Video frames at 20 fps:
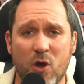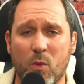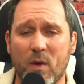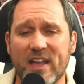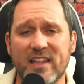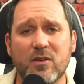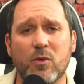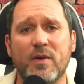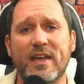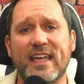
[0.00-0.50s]
way
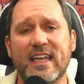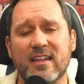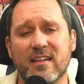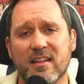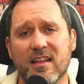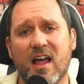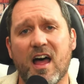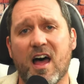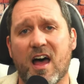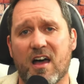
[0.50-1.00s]
that we can
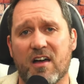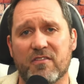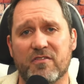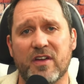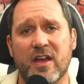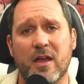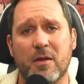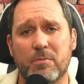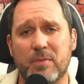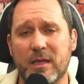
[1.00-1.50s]
love
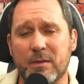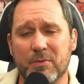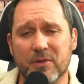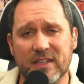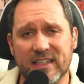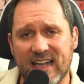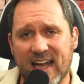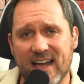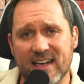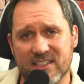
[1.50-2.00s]
people
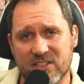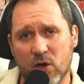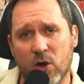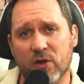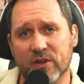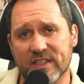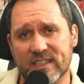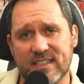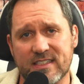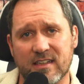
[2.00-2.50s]
that God has
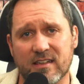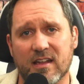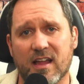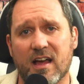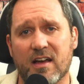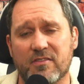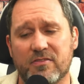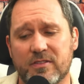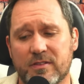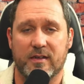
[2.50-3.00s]
called us to
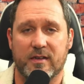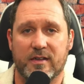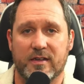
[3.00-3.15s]
love.